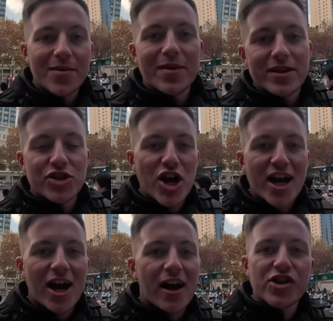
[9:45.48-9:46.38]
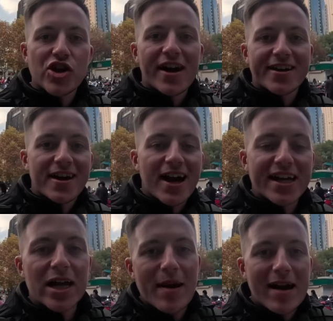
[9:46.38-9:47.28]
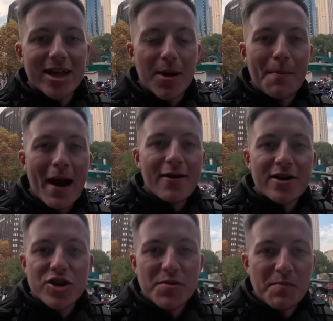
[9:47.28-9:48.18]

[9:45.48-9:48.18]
am in Shanghai, China, and I'm at a marriage